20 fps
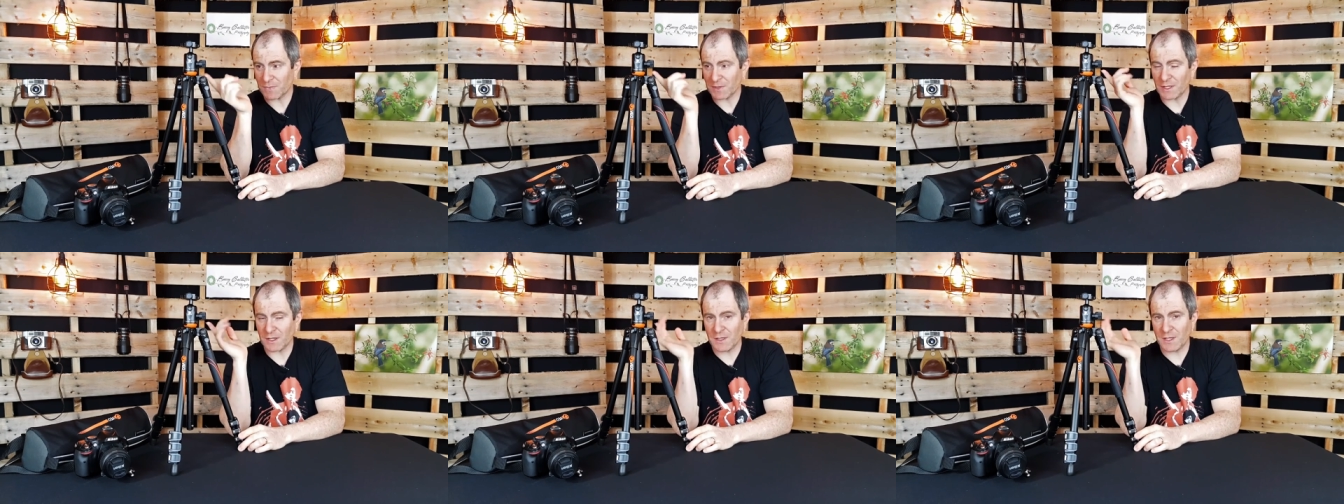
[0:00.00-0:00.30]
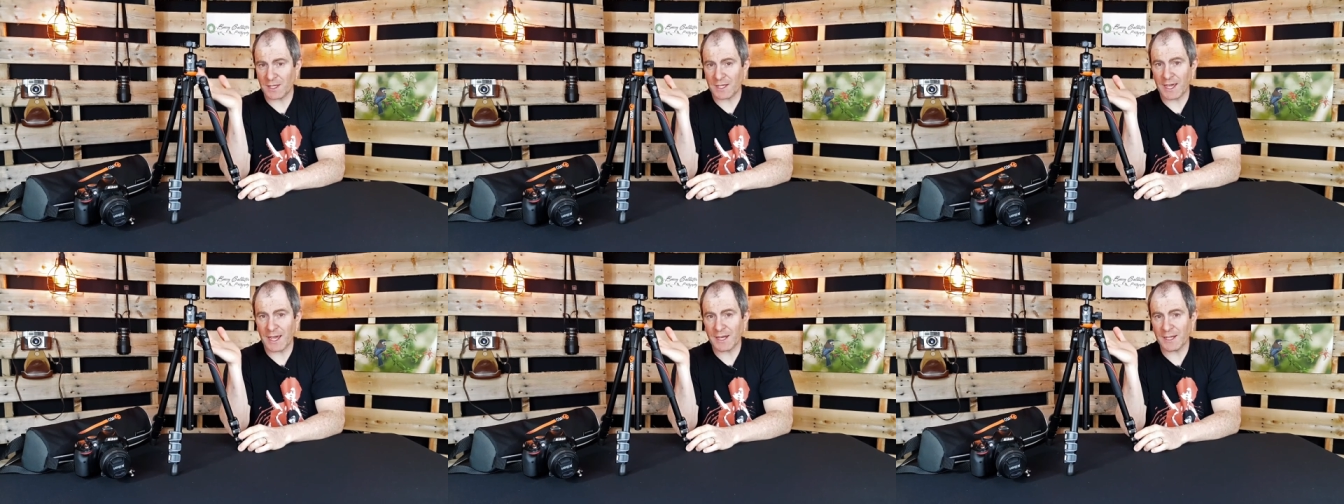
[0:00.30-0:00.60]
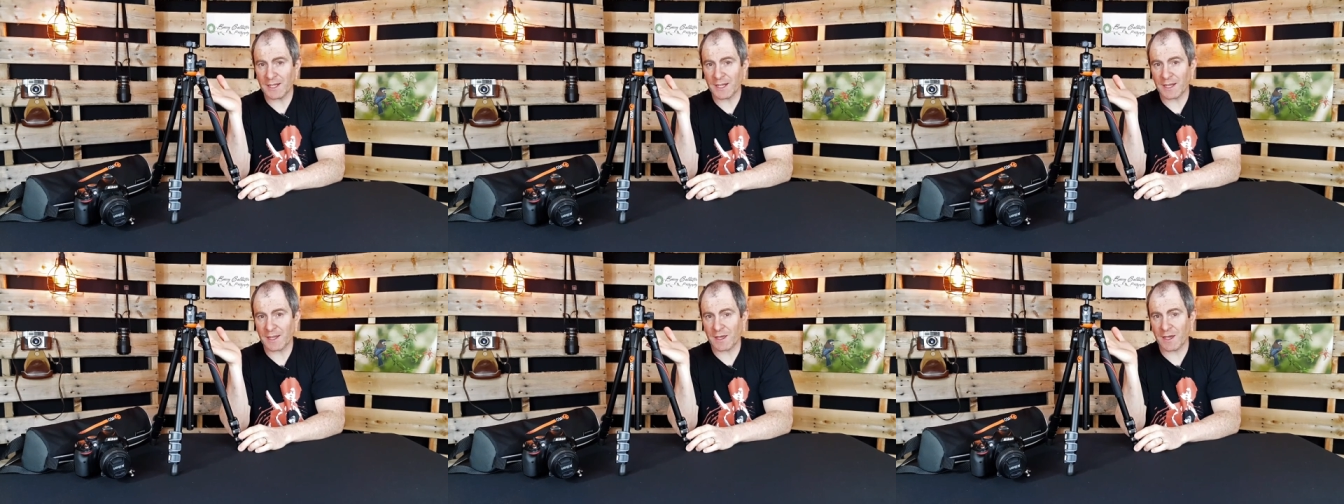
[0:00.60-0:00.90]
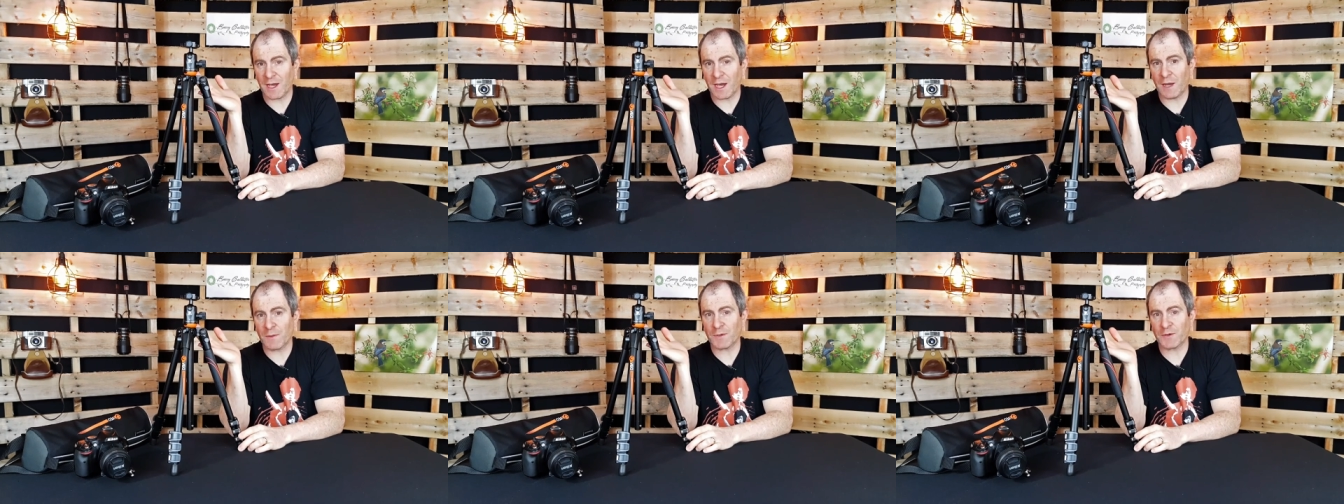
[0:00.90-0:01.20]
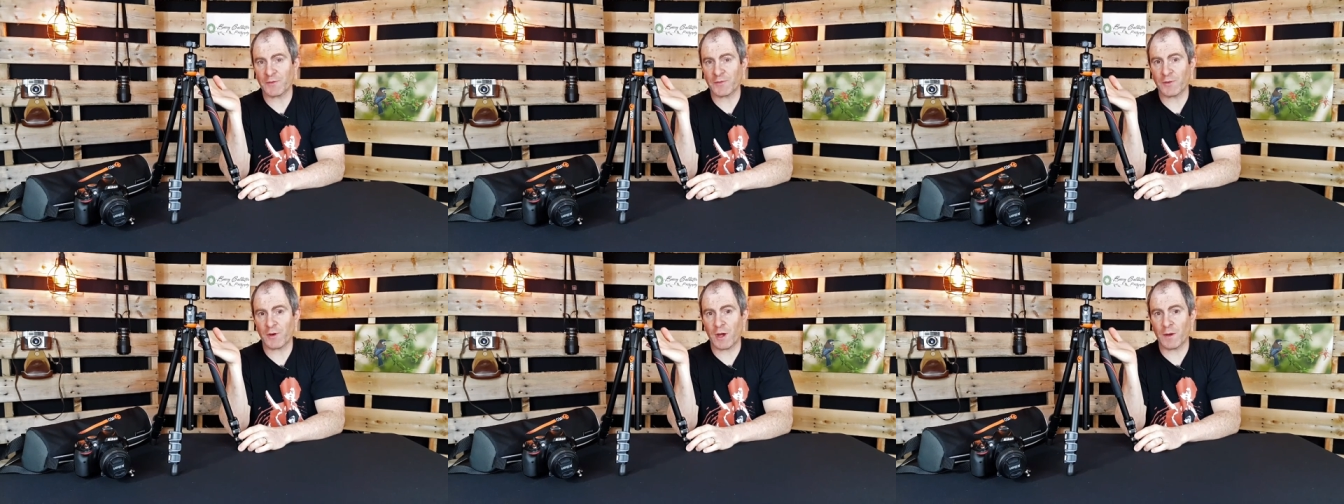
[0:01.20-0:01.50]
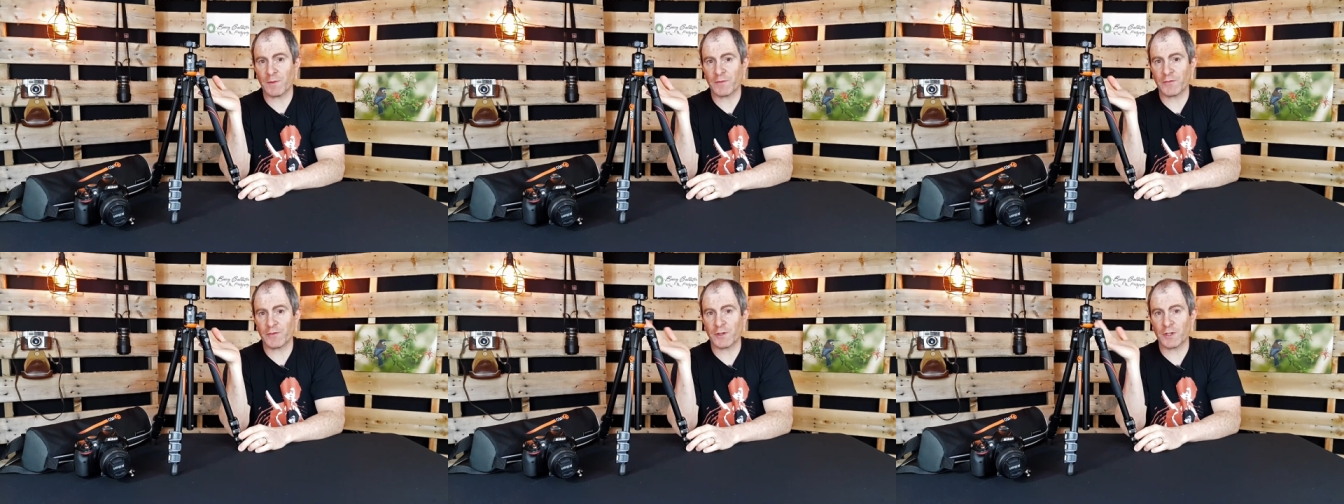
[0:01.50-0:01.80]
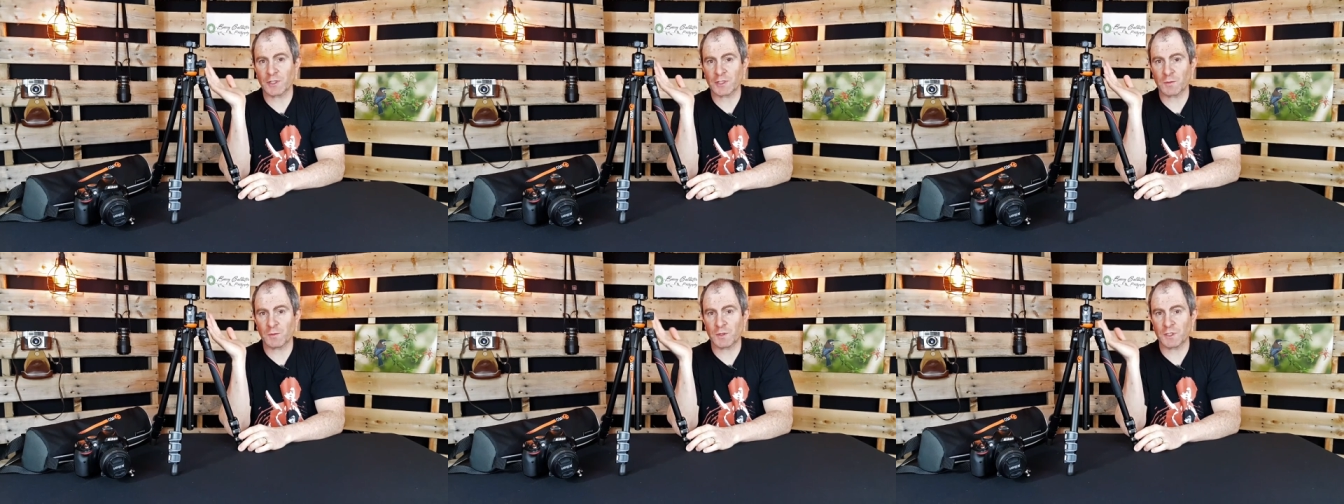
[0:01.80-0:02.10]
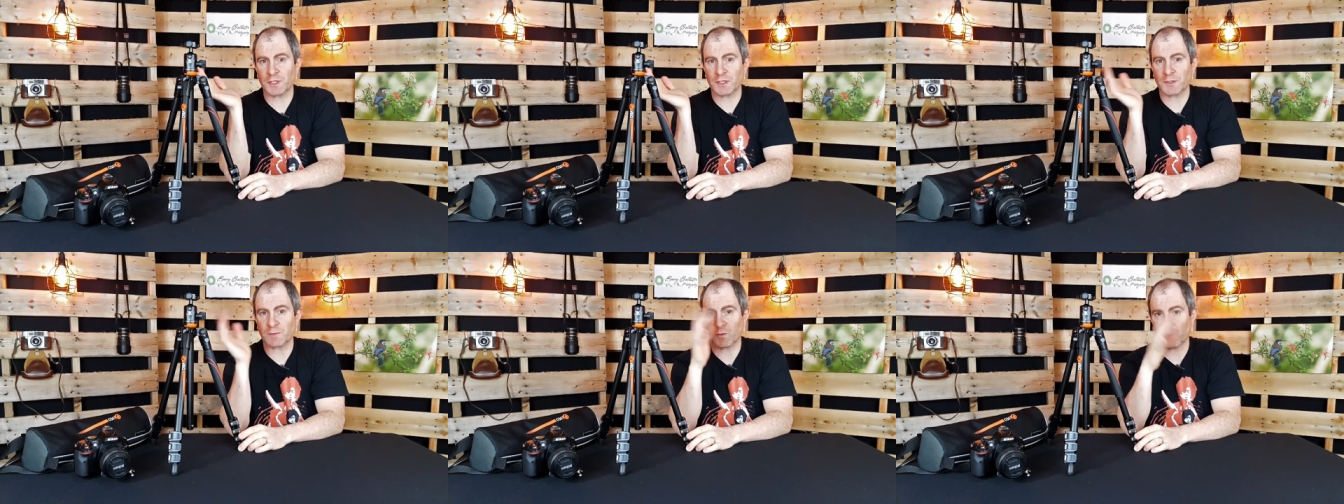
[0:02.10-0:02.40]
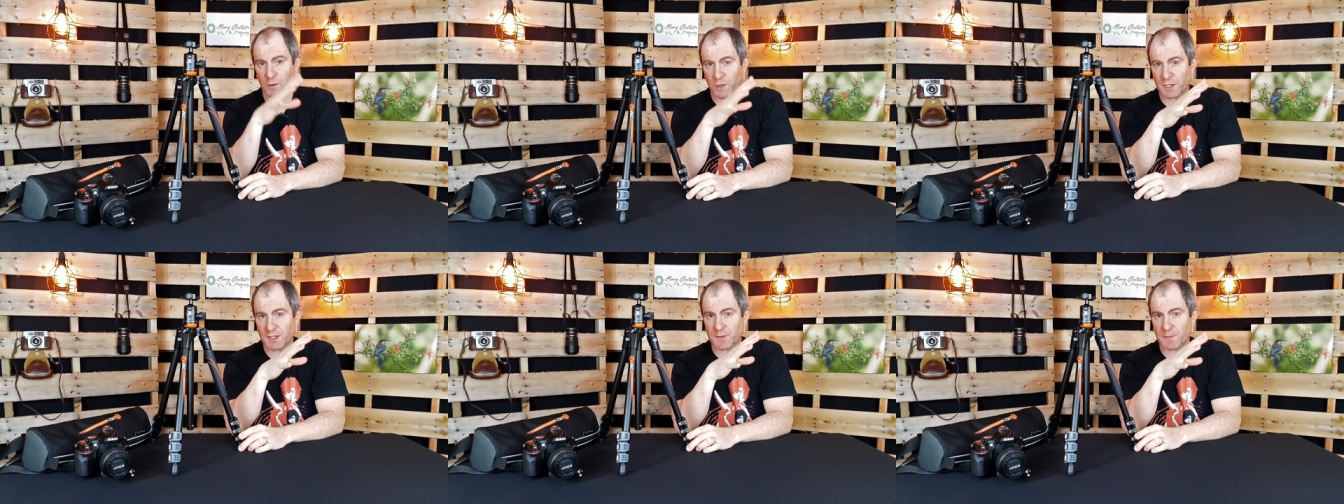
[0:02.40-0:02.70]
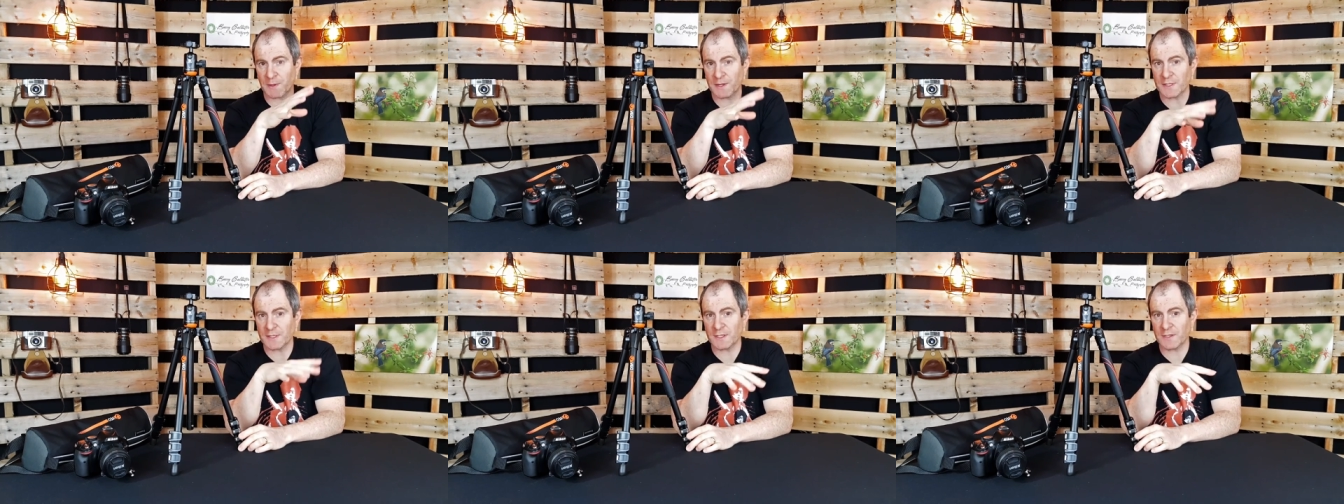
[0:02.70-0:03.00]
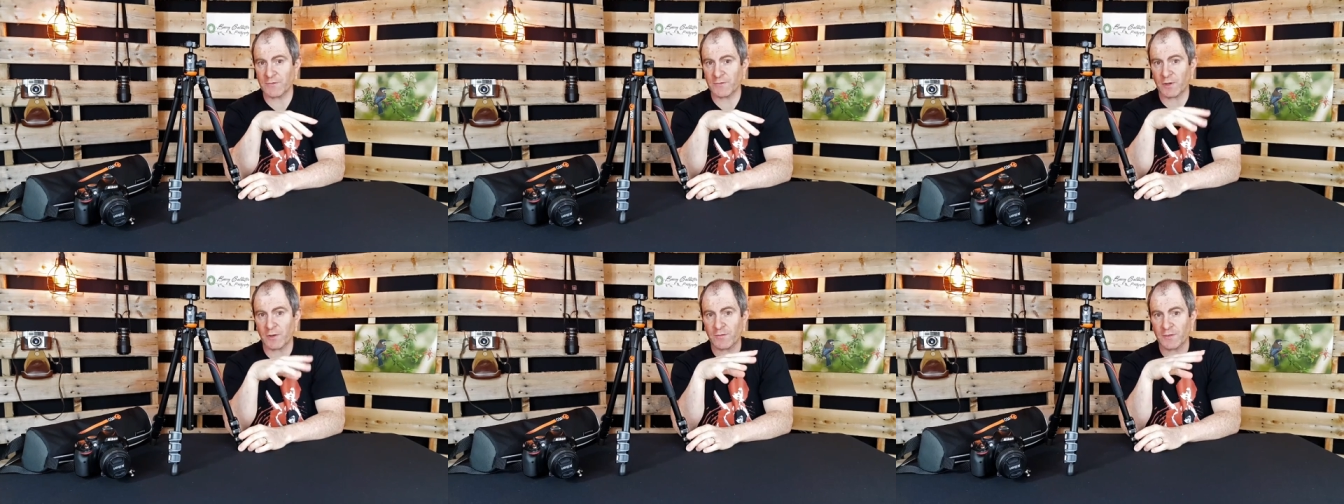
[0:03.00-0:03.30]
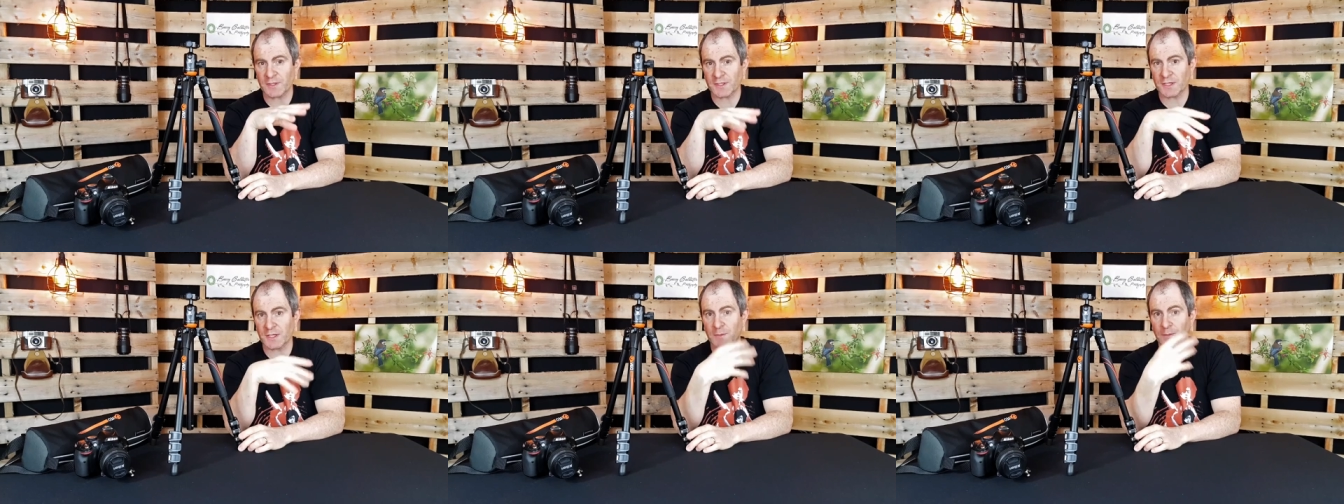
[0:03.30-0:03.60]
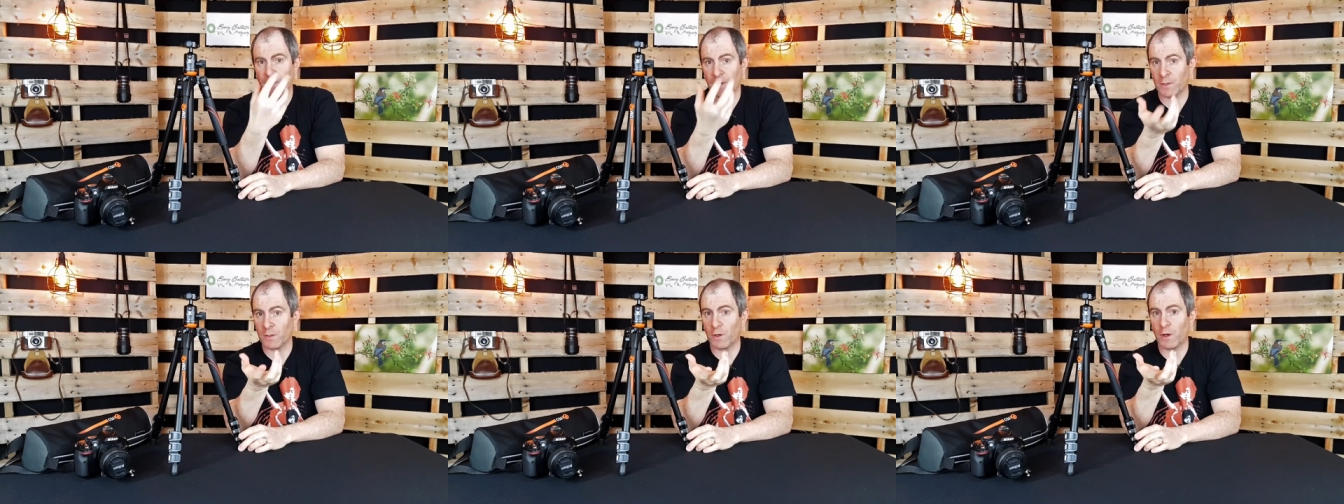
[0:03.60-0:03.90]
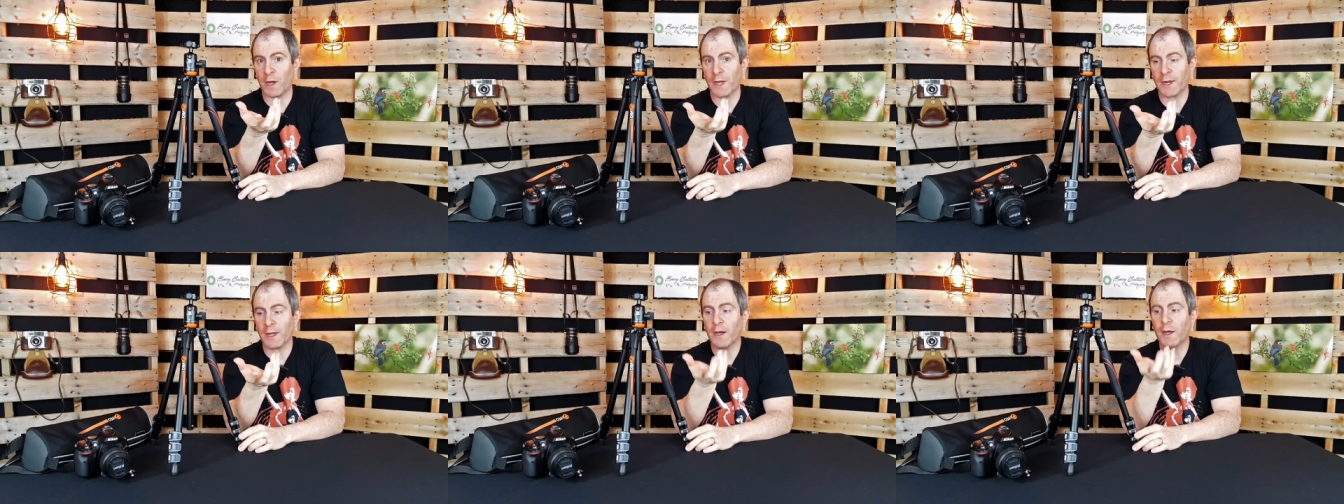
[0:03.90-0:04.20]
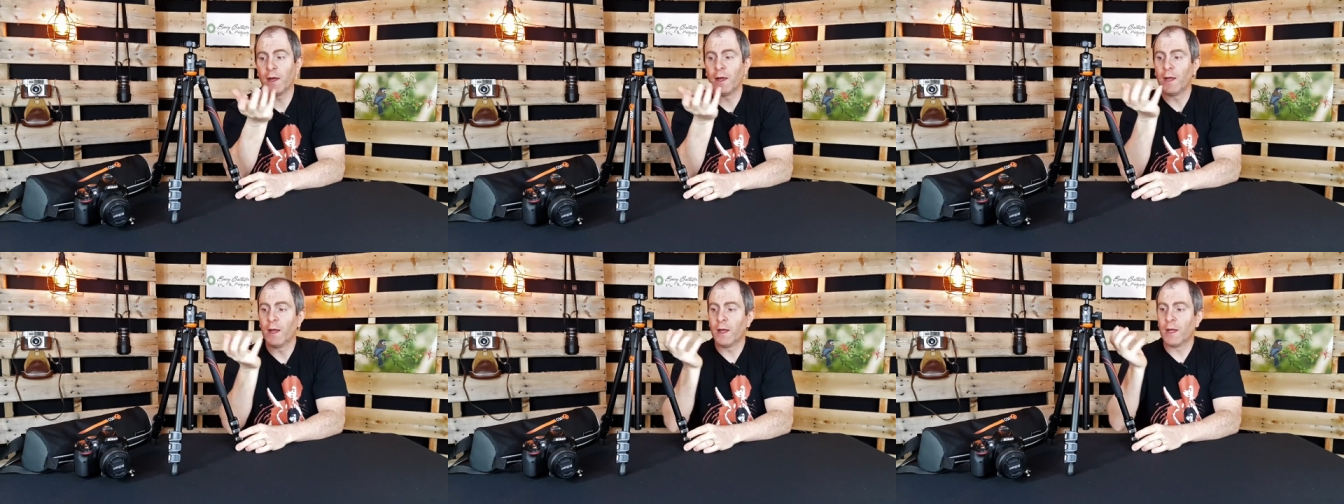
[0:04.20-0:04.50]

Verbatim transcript: You can get a carbon fiber version, which is more expensive, obviously, but lighter.